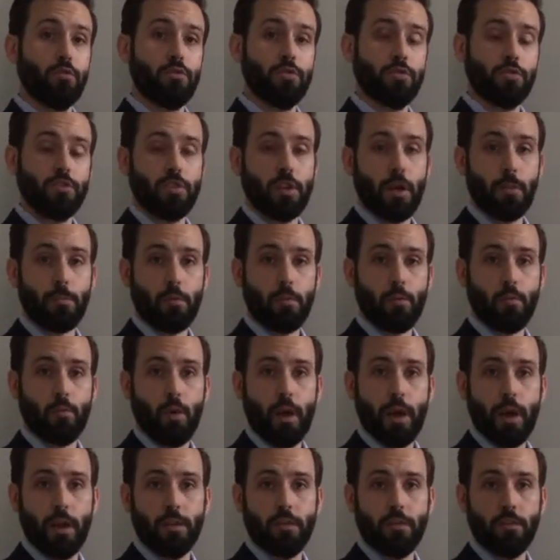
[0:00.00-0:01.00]
summer
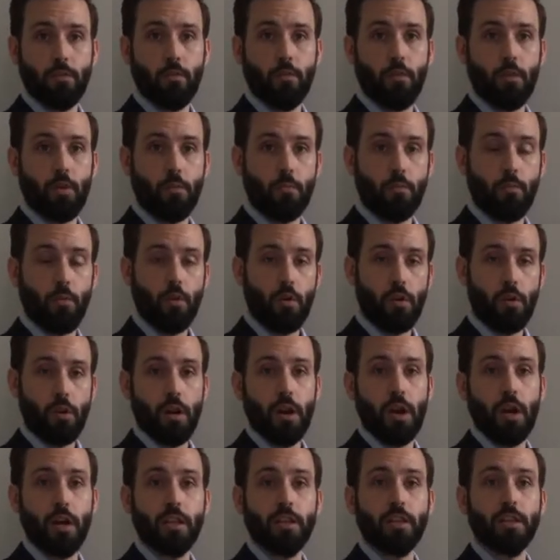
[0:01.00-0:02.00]
weight or
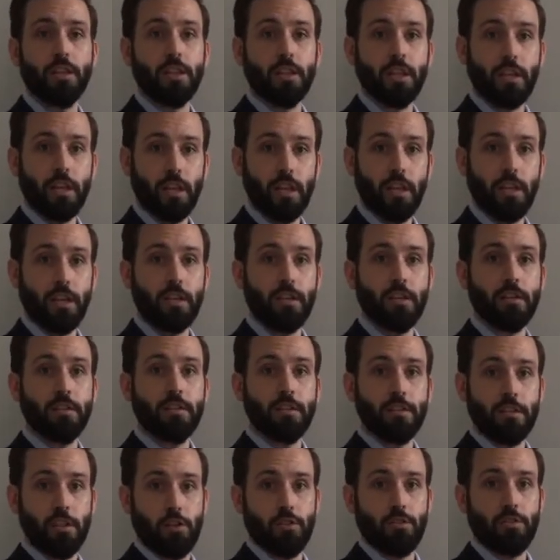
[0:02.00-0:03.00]
more linen
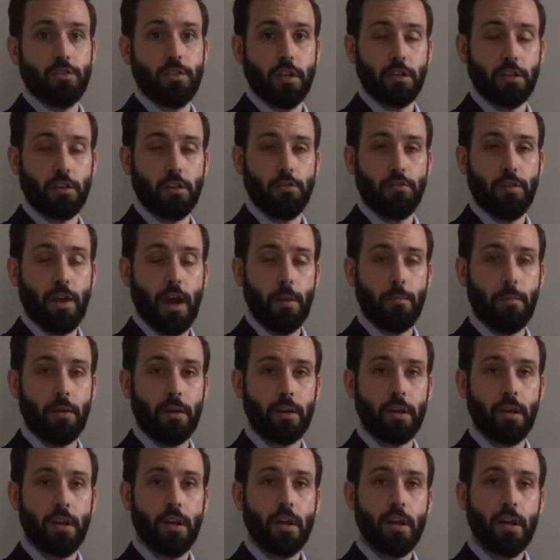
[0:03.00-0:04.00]
seersucker fabric
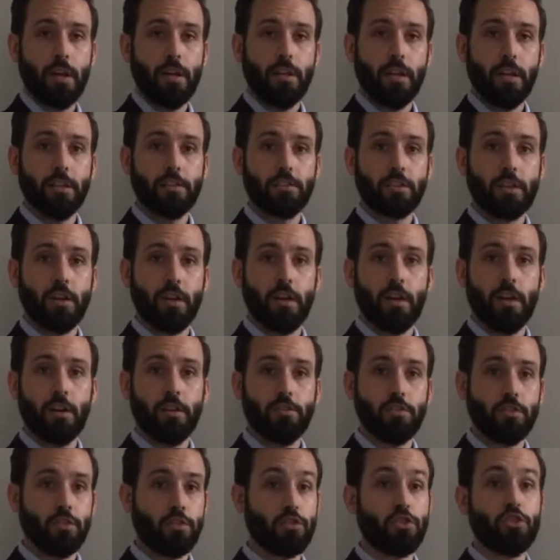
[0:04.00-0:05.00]
that's gonna
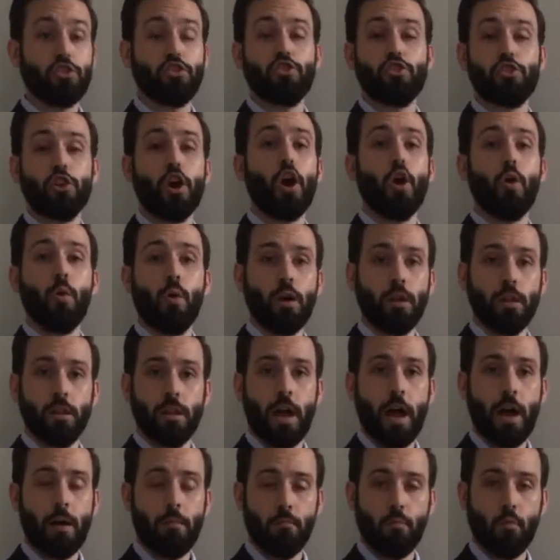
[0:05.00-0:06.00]
just show a
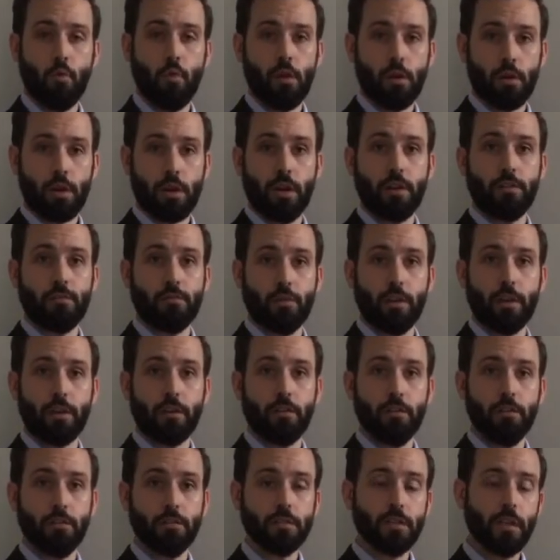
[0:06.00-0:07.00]
lot more kind of
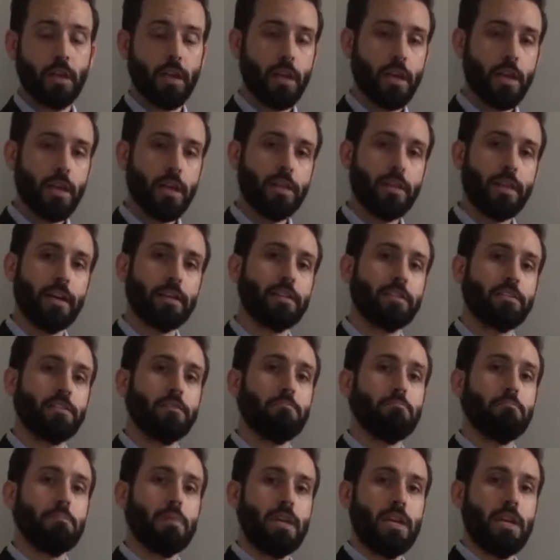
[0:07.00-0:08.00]
wrinkles. That
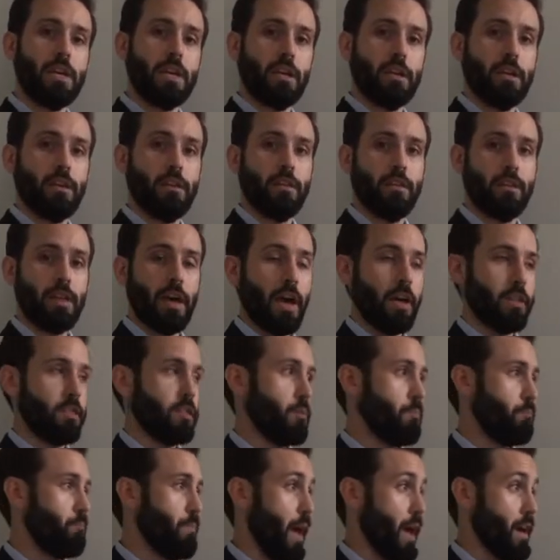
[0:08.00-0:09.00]
doesn't mean that
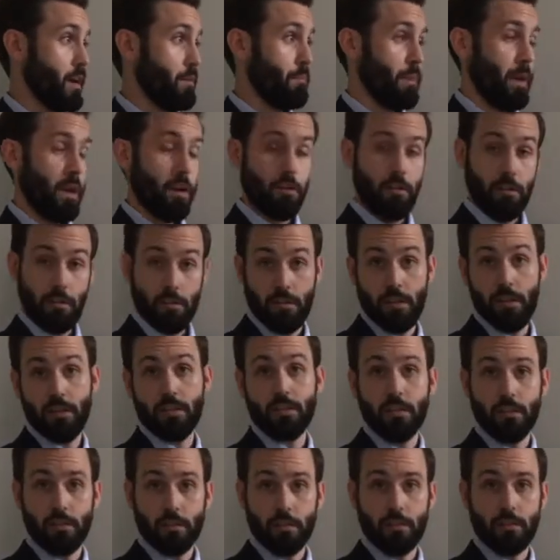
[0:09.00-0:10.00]
the back panel in this
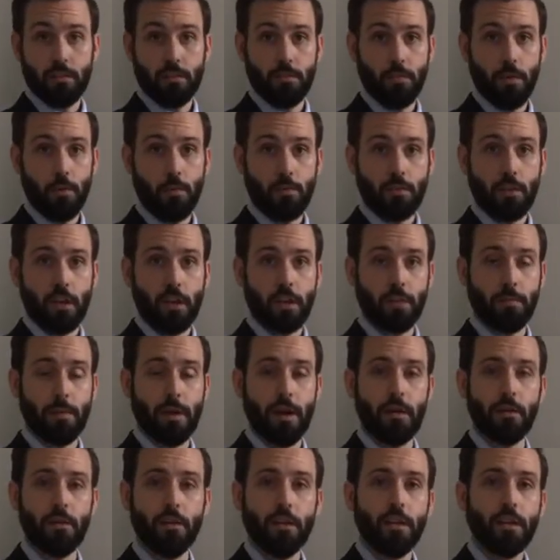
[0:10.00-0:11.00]
instance of what we're talking
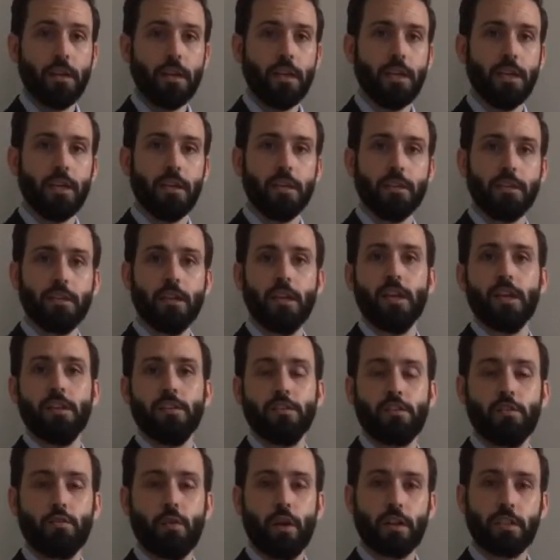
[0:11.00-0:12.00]
about is
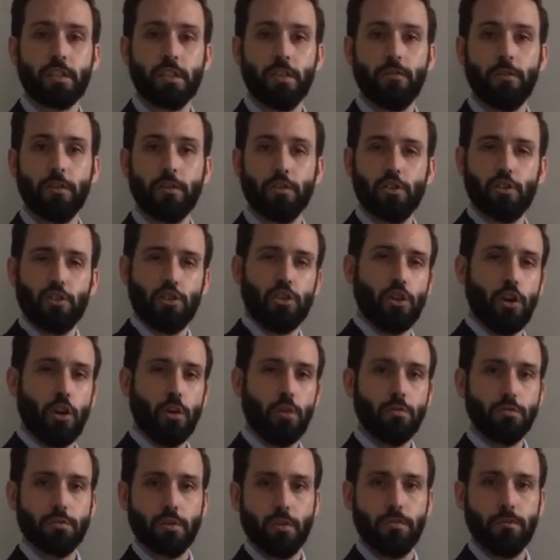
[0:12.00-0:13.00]
incorrect if it
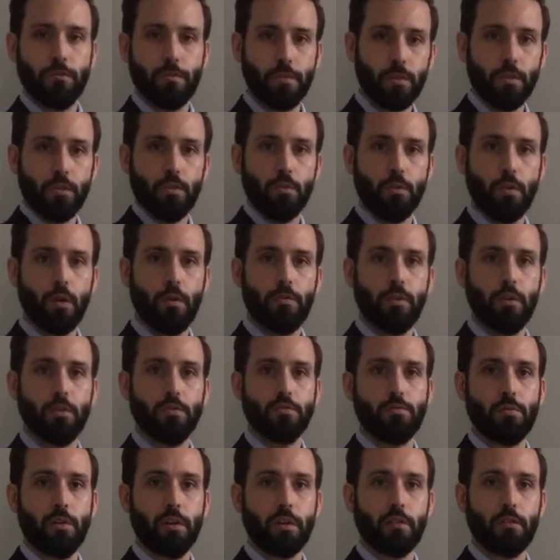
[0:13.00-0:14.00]
shows a few of
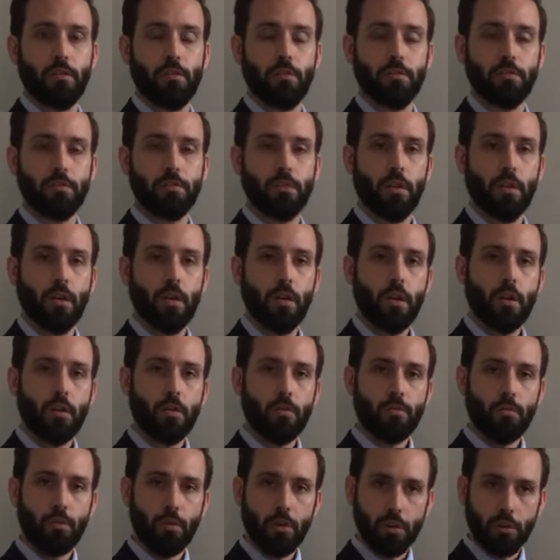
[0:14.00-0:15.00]
those wrinkles.
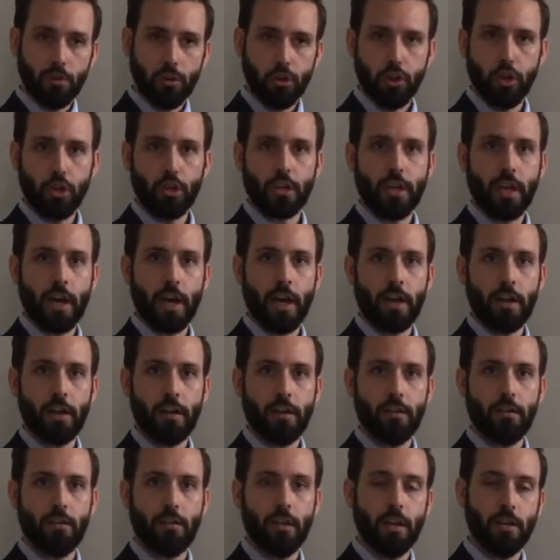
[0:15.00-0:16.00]
Really look at
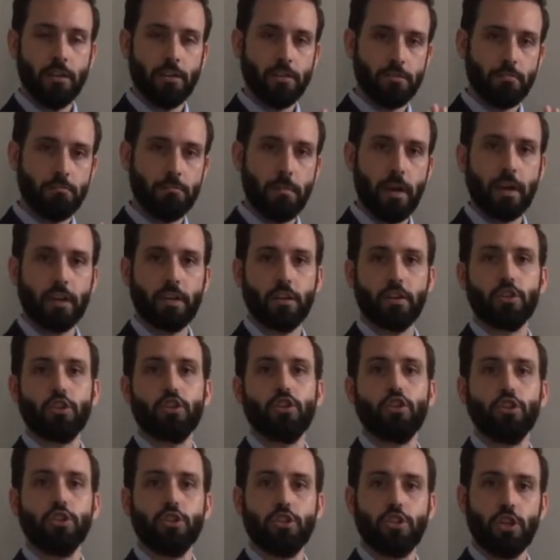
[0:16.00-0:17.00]
it and just make a
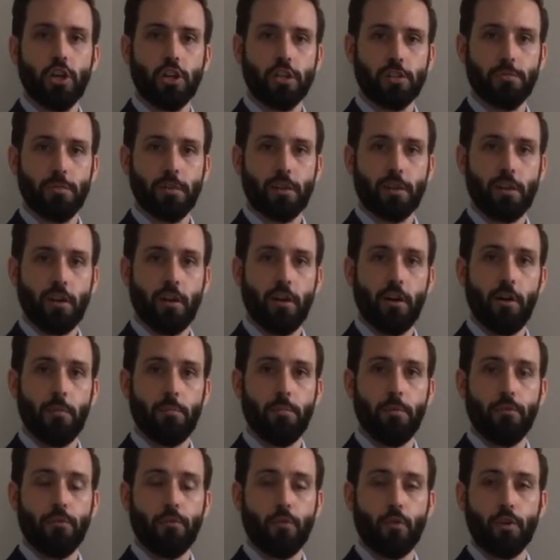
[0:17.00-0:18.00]
good judgment call
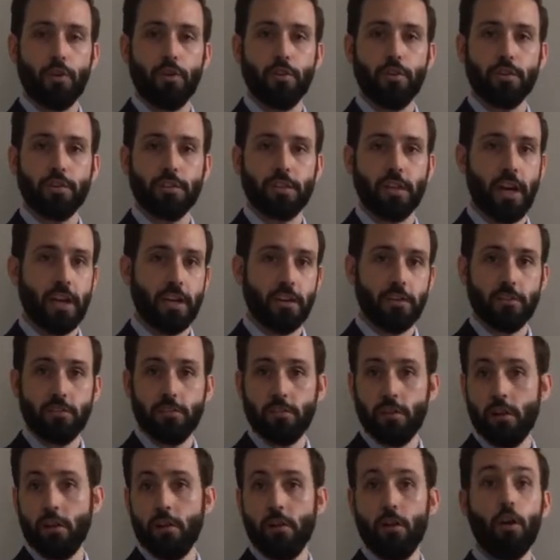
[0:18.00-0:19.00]
before you decide to
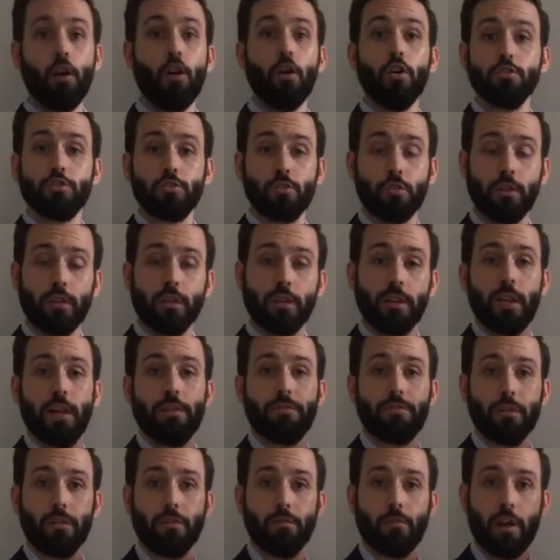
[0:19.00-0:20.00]
start altering
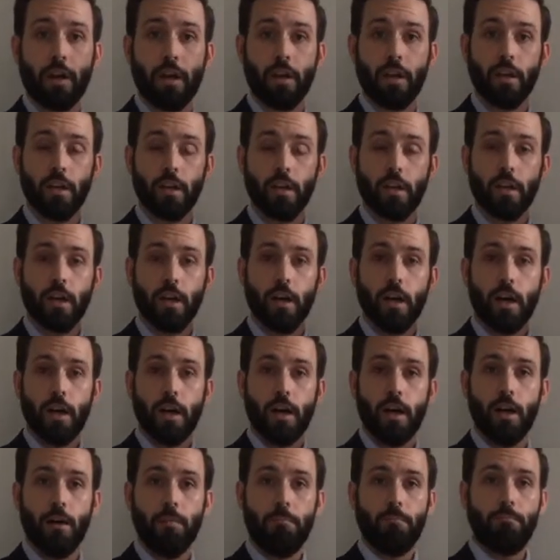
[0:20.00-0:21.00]
left and right,
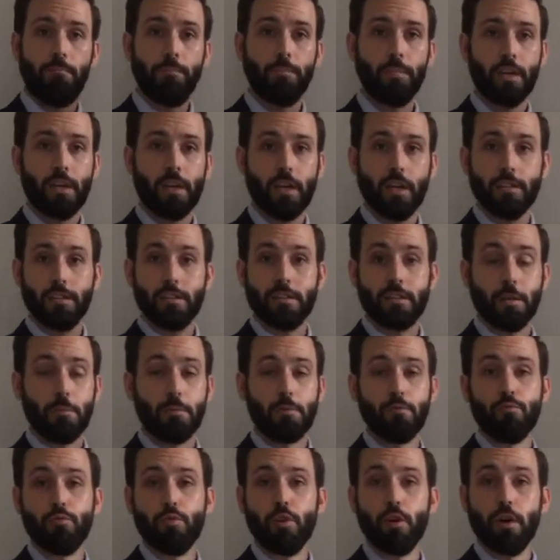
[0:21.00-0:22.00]
because it's going
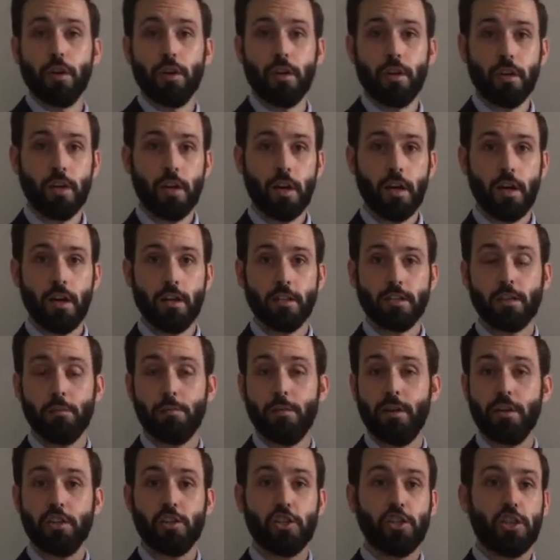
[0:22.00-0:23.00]
to be really, it's going
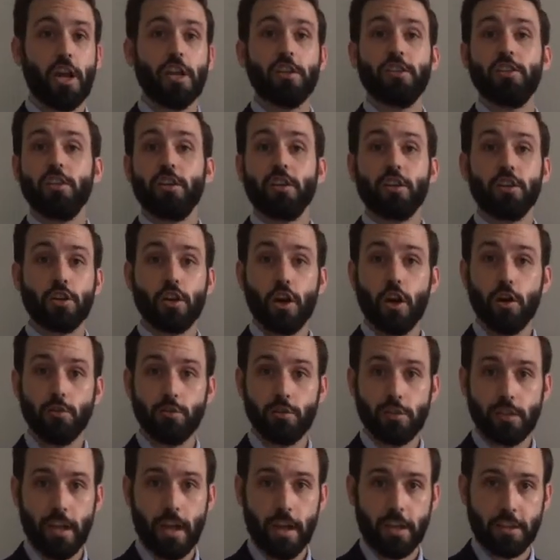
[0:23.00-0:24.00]
to be like chasing a
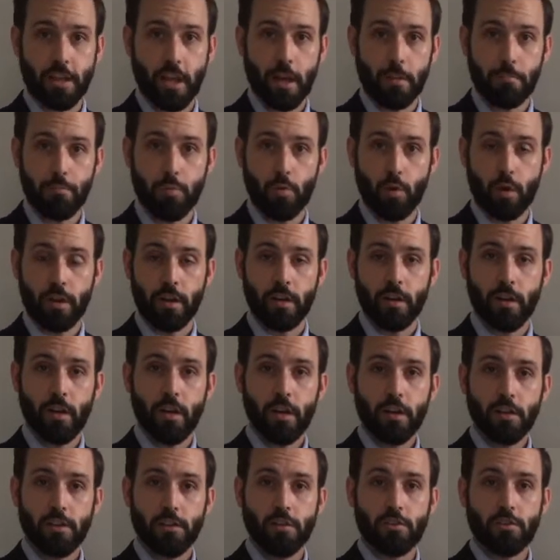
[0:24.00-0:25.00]
ghost at that point
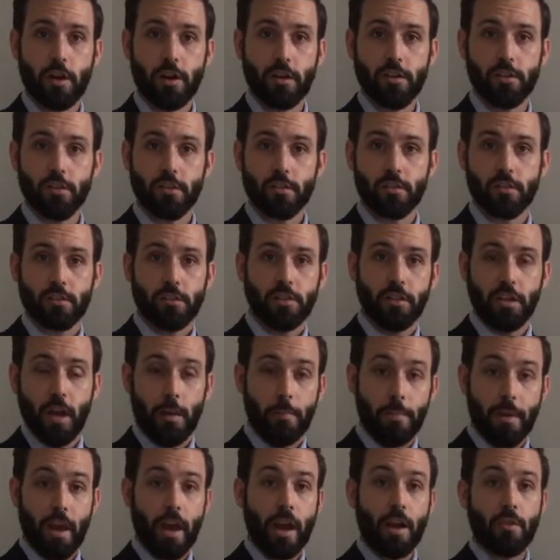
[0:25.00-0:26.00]
to try to just clean
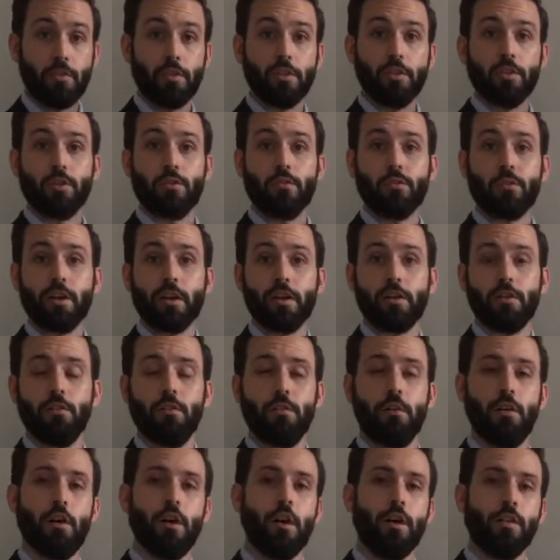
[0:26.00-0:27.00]
up every little
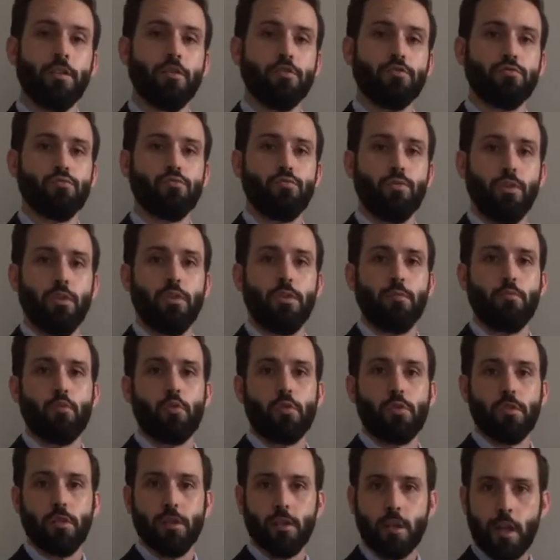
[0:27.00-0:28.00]
wrinkle on those really
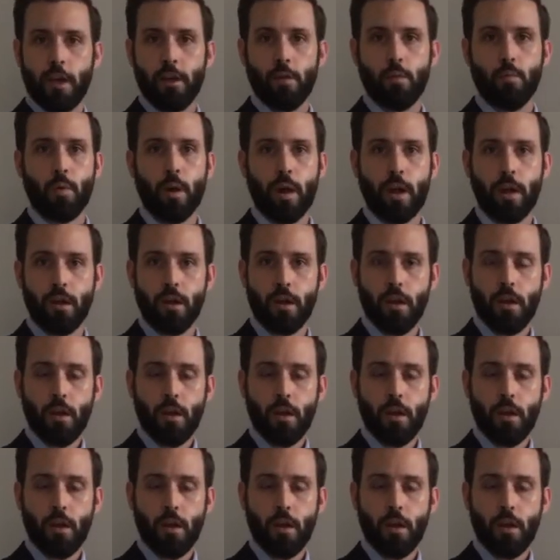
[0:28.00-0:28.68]
more lightweight